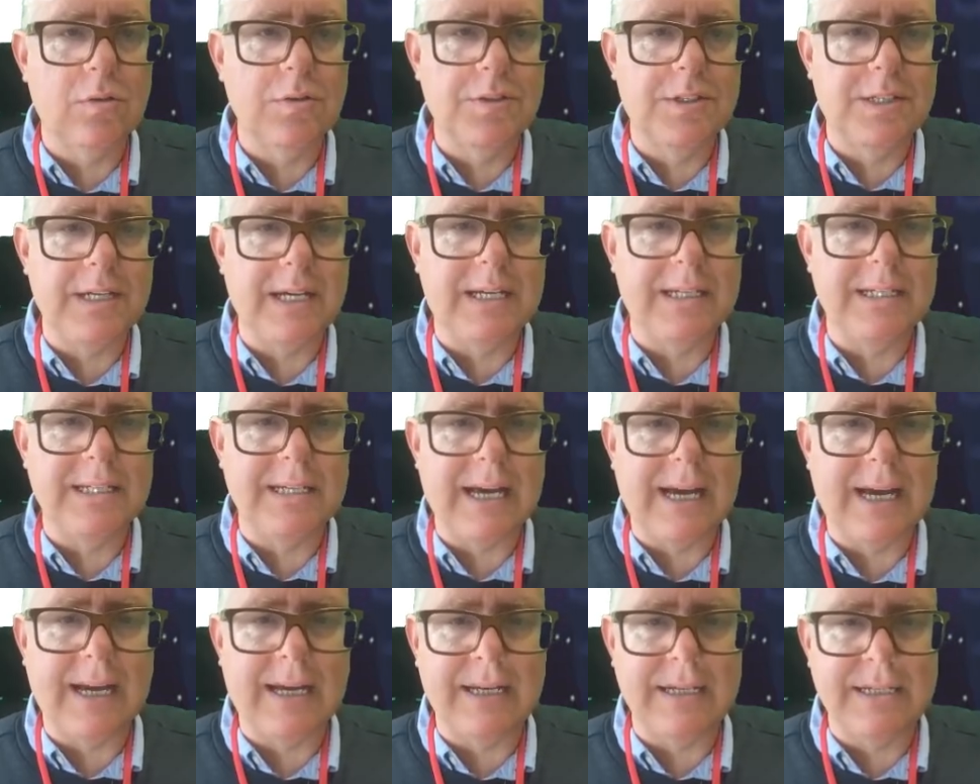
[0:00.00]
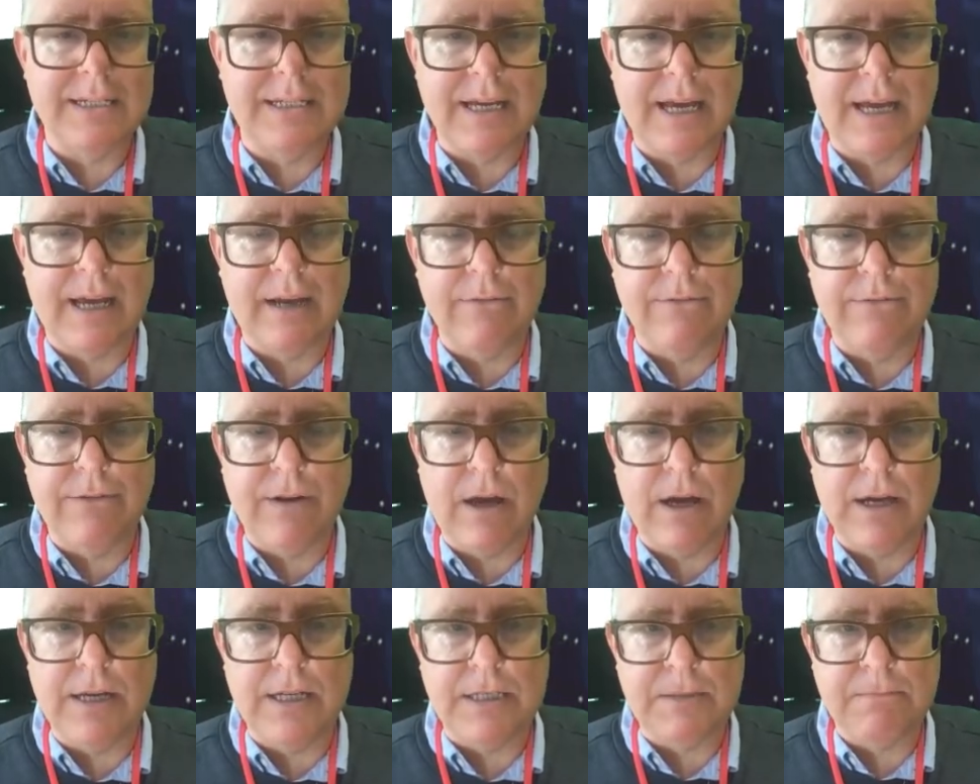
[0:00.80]
zigzag and take
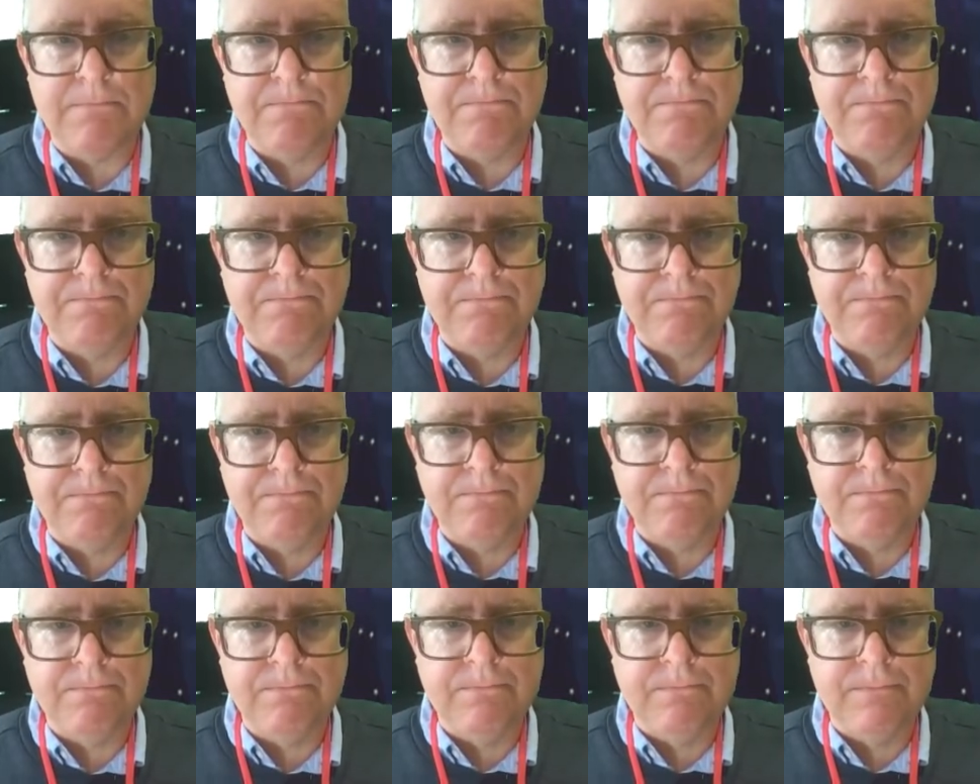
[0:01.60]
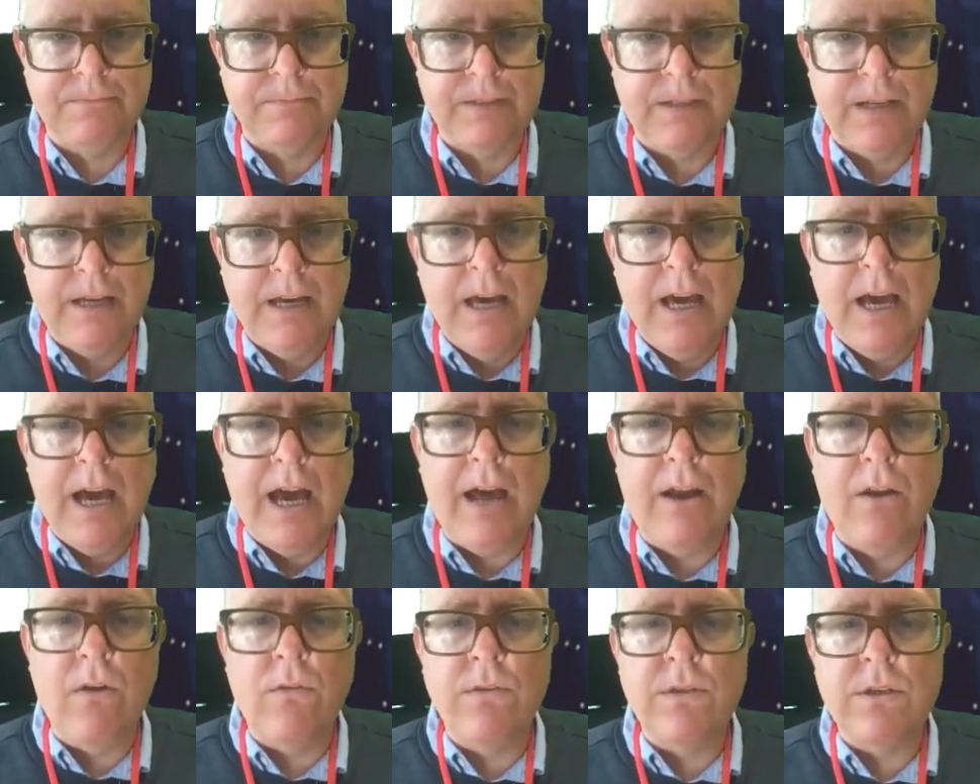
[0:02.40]
flight.
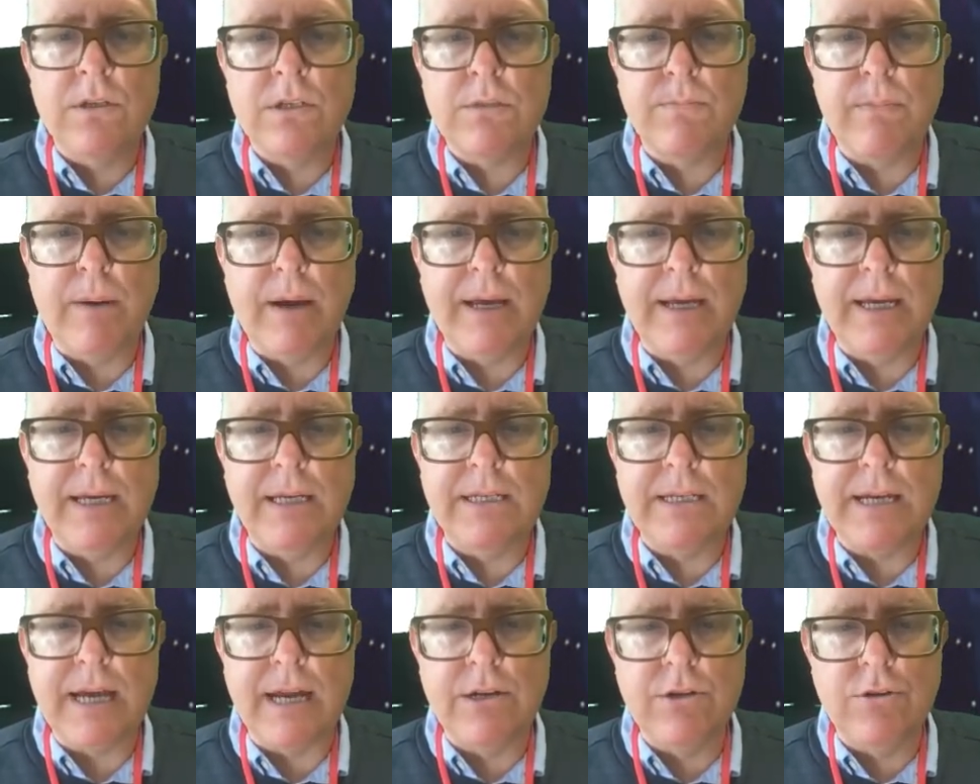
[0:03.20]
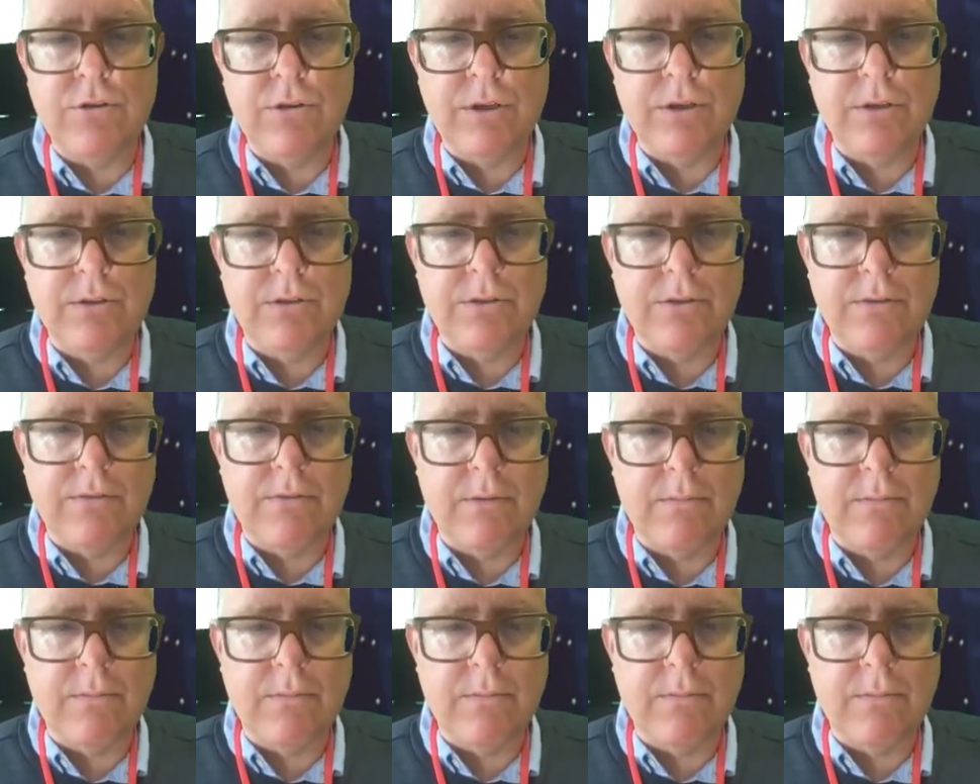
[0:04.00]
And on the spiky tendrils of the